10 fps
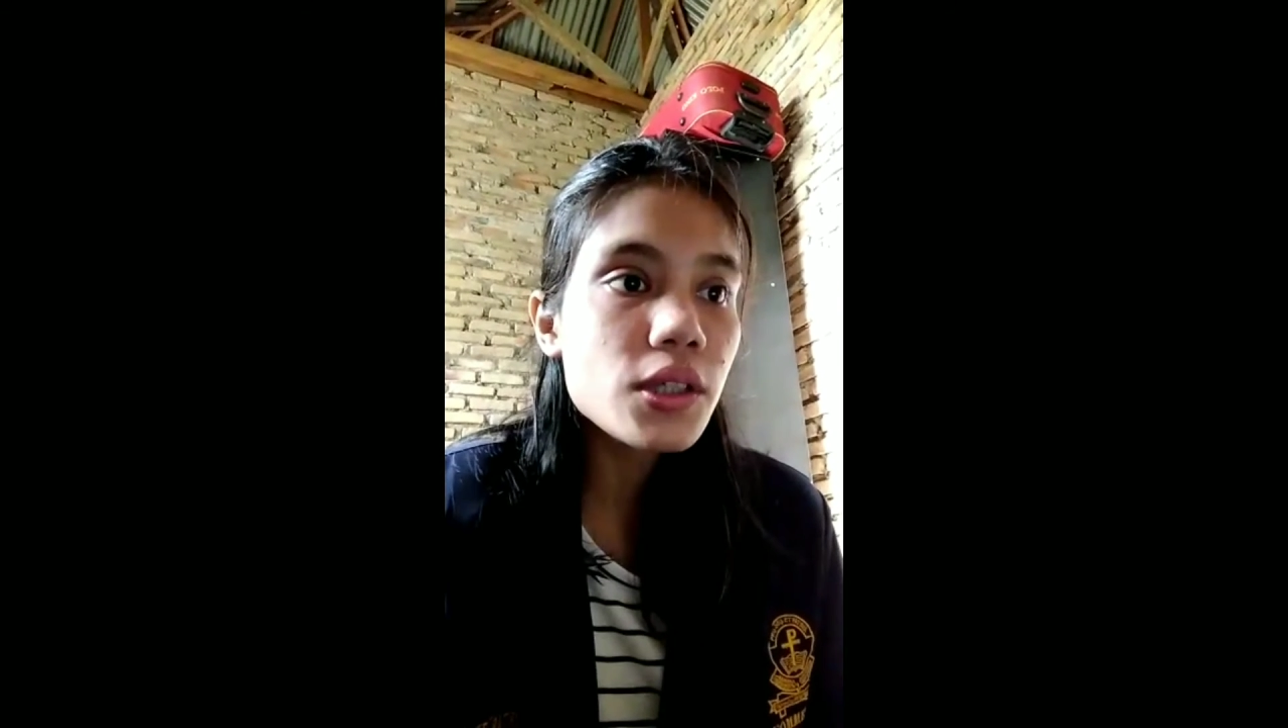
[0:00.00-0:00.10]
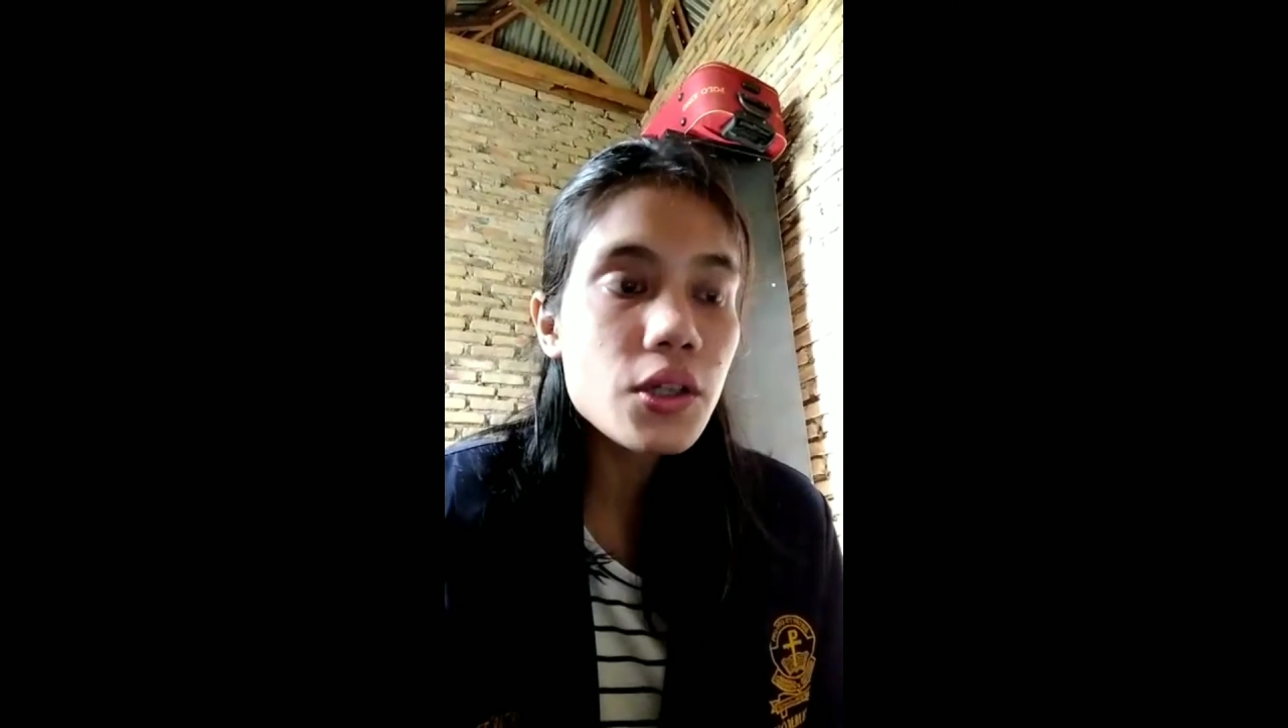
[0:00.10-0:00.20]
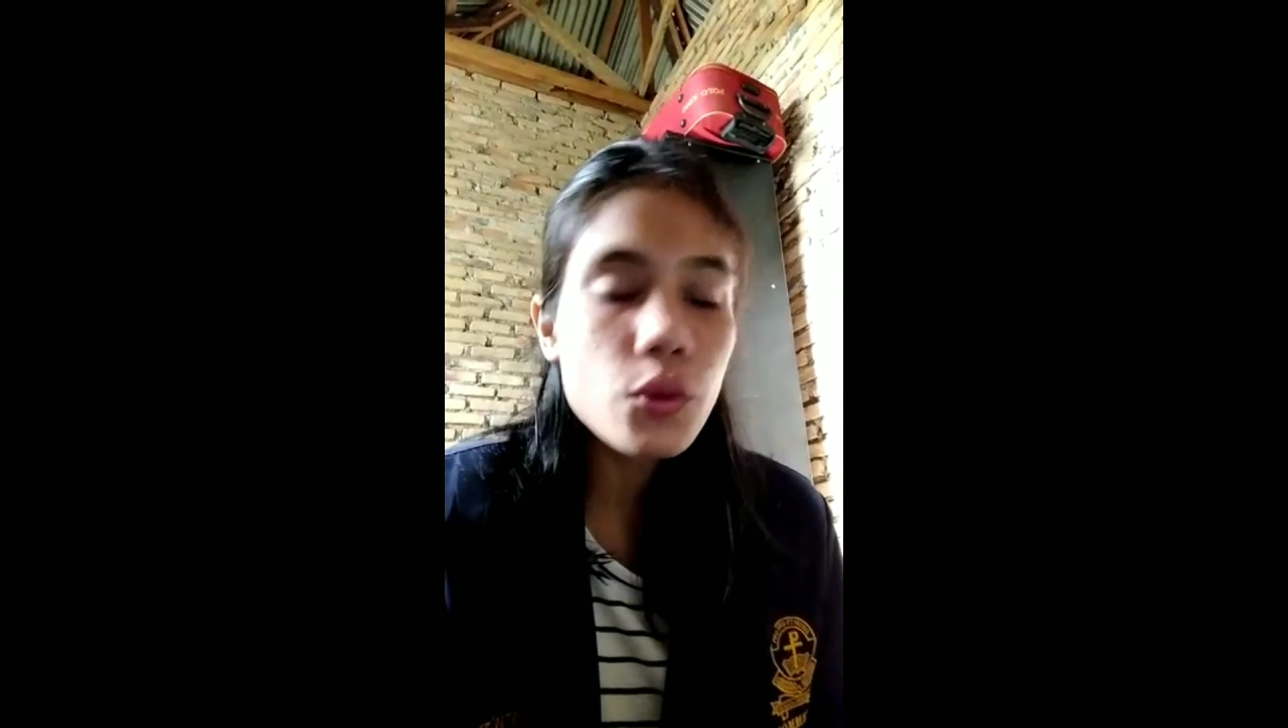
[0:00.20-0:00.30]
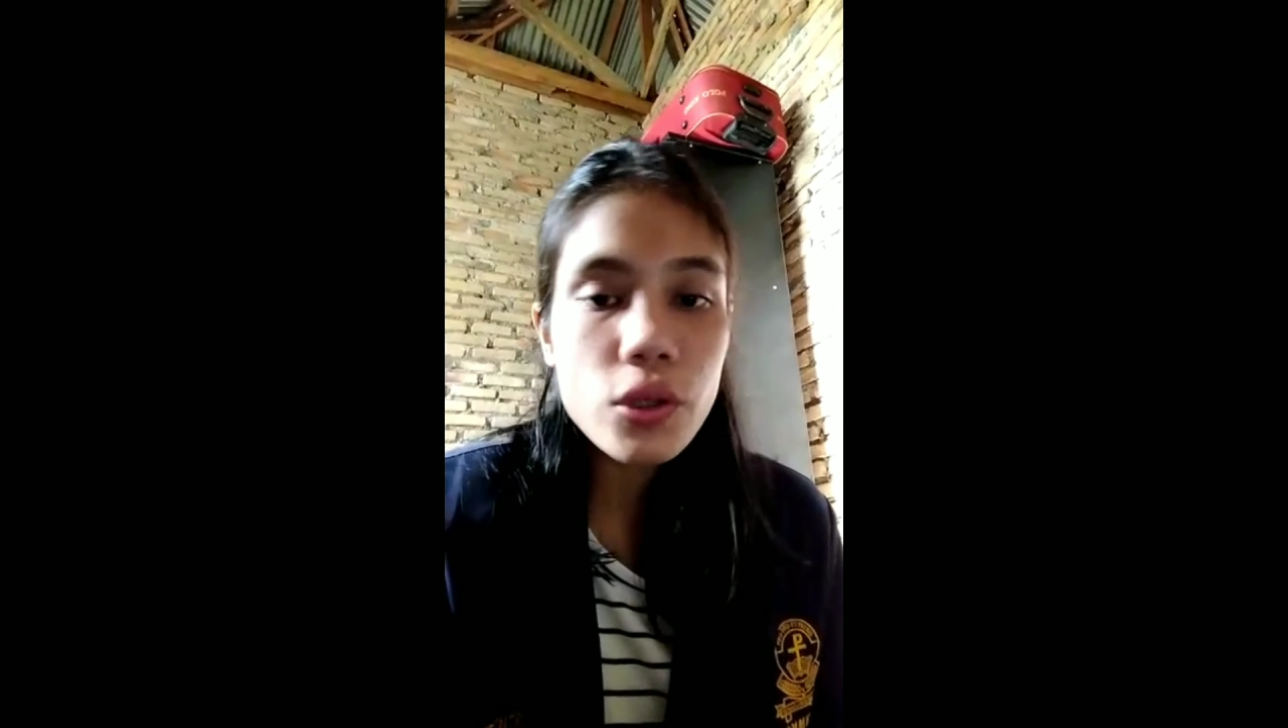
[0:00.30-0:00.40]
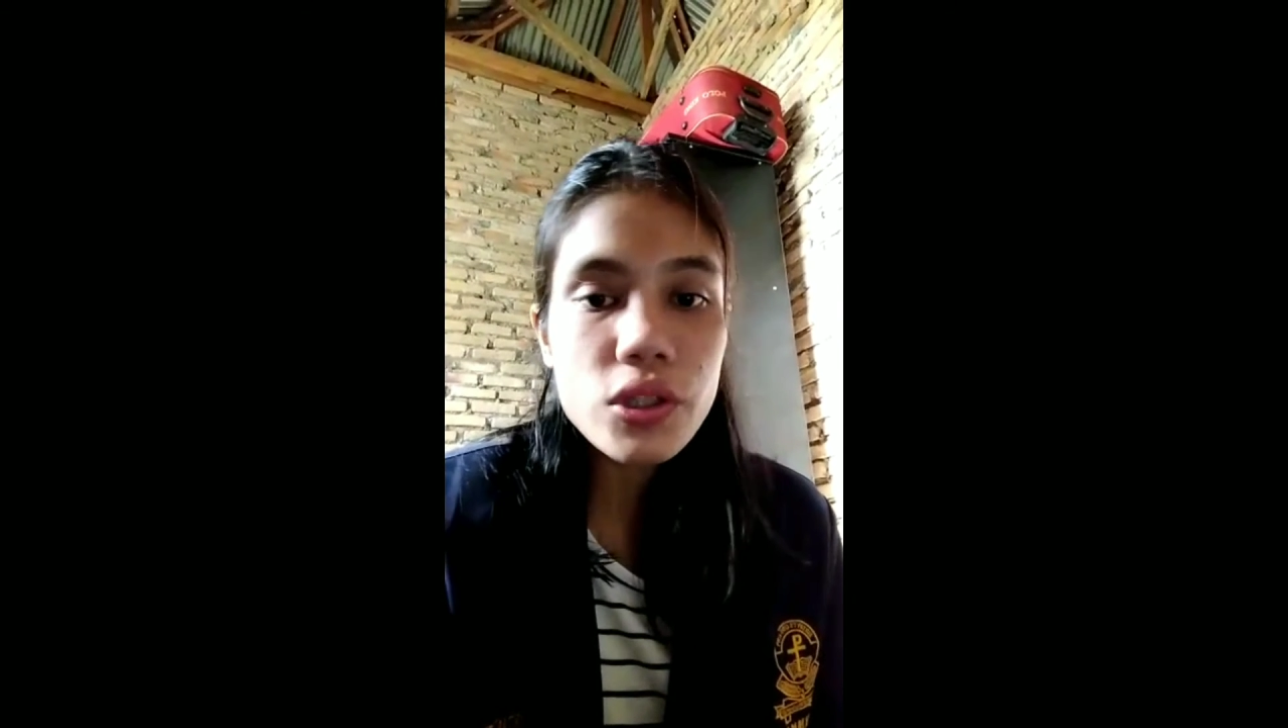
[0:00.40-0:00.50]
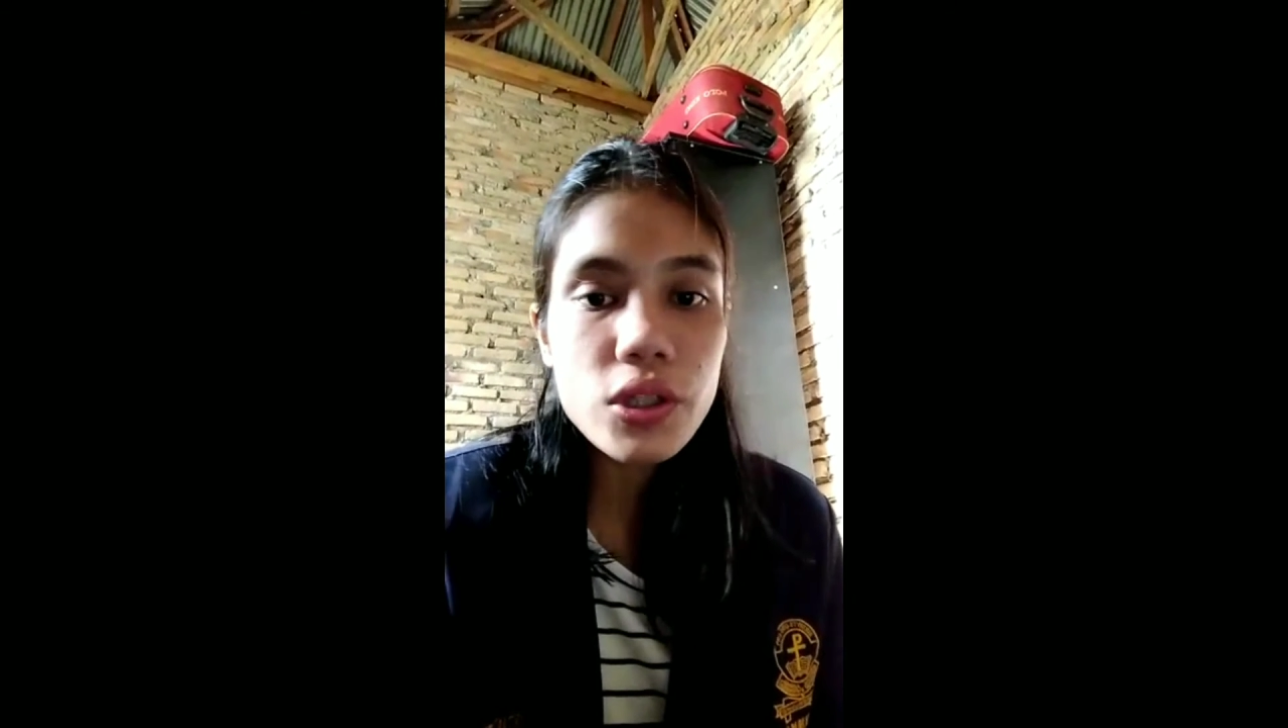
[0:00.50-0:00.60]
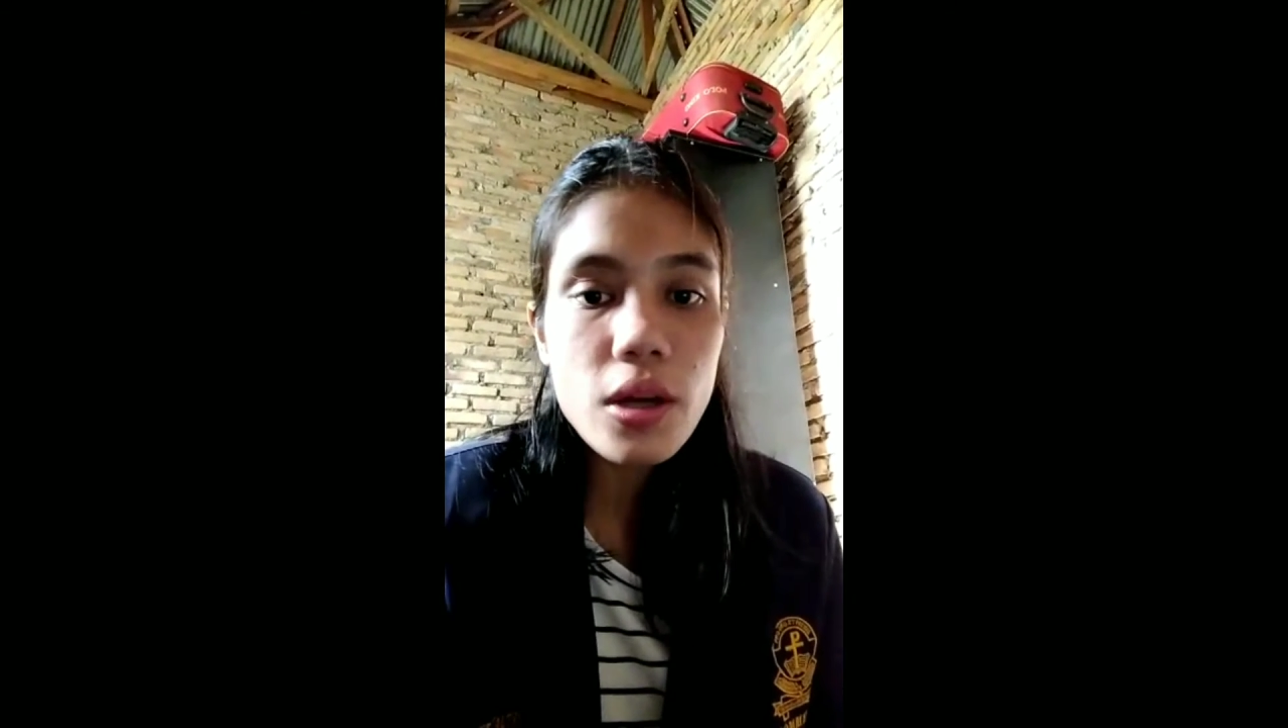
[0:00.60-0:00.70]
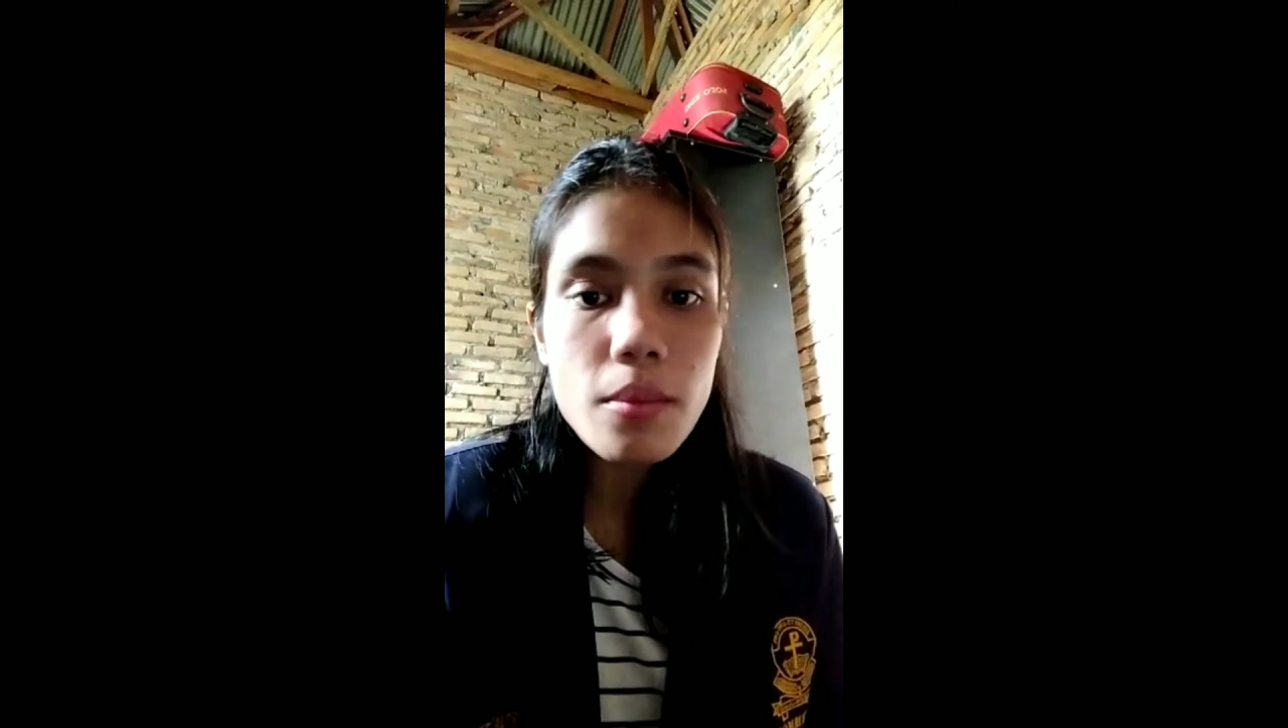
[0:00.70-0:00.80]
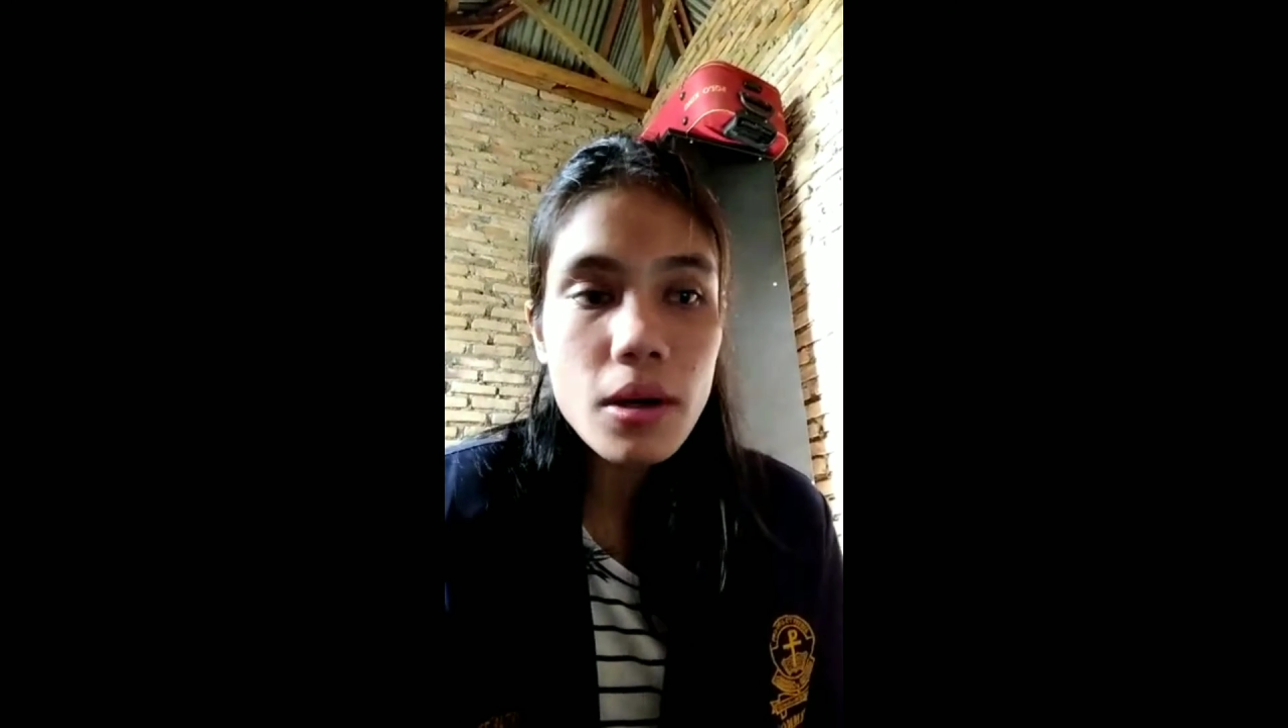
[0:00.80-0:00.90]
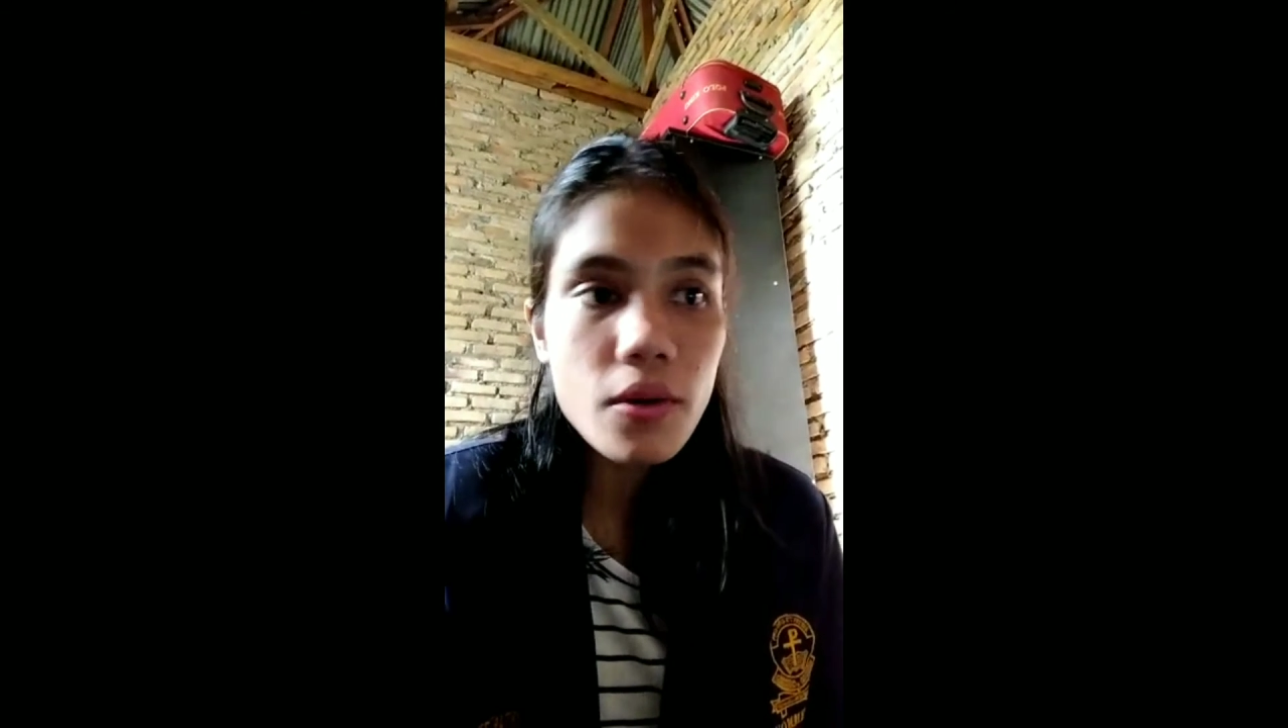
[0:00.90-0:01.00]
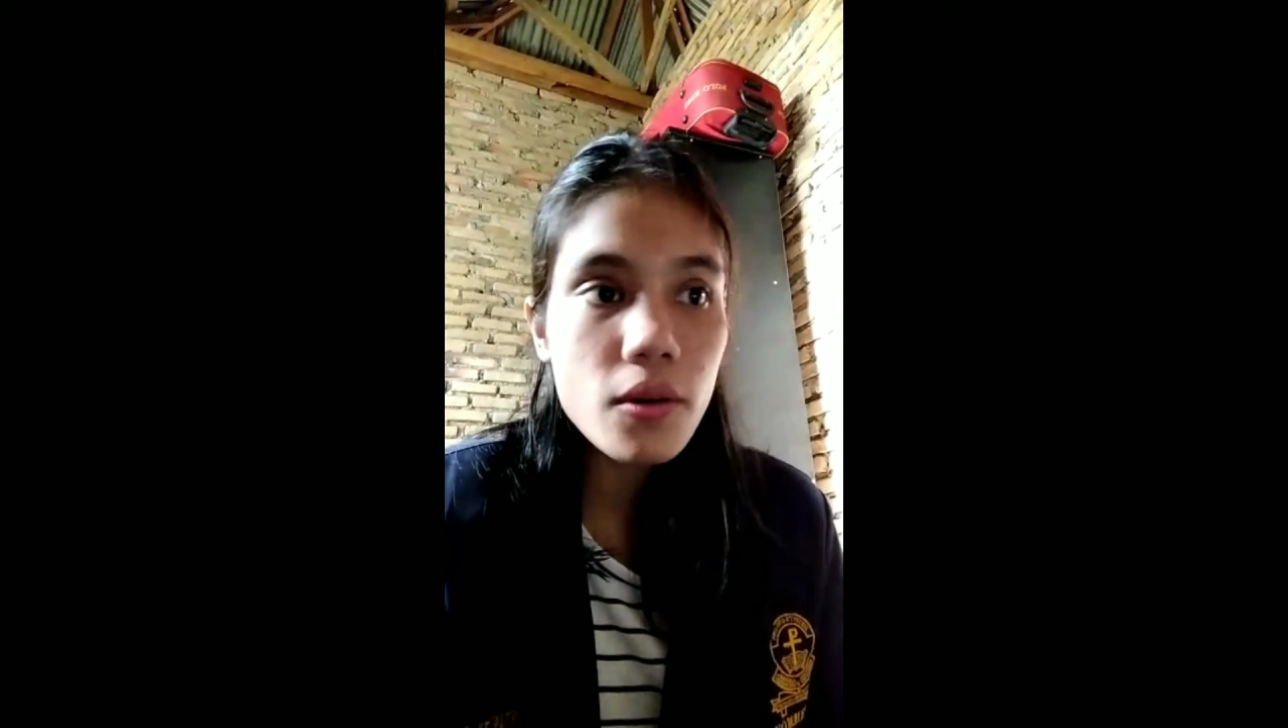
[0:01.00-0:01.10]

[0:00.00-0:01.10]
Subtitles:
question number